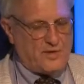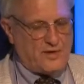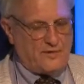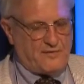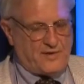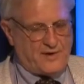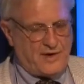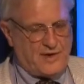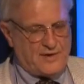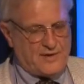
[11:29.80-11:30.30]
in
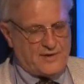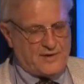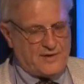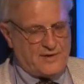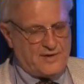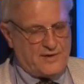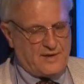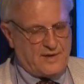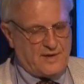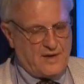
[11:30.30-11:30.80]

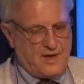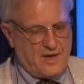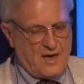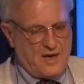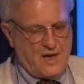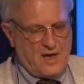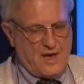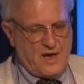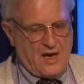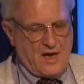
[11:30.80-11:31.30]
Afghanistan,
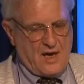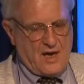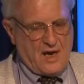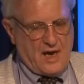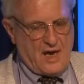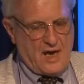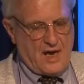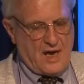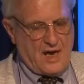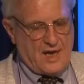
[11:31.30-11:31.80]

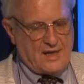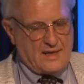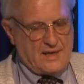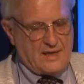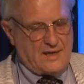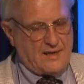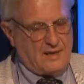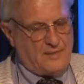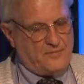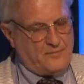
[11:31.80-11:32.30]

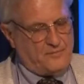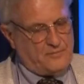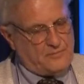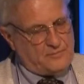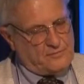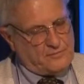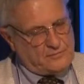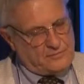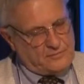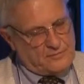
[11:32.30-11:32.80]
and
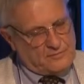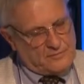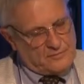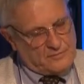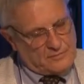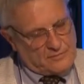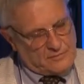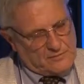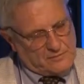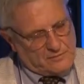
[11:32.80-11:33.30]

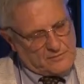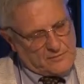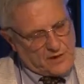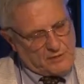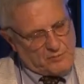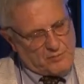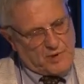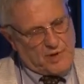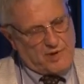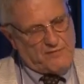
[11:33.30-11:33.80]

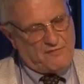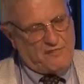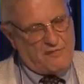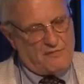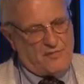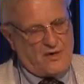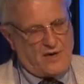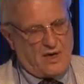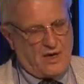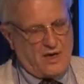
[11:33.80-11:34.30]
apart
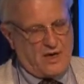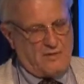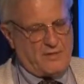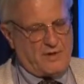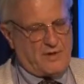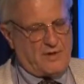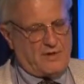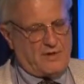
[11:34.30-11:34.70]
from rearming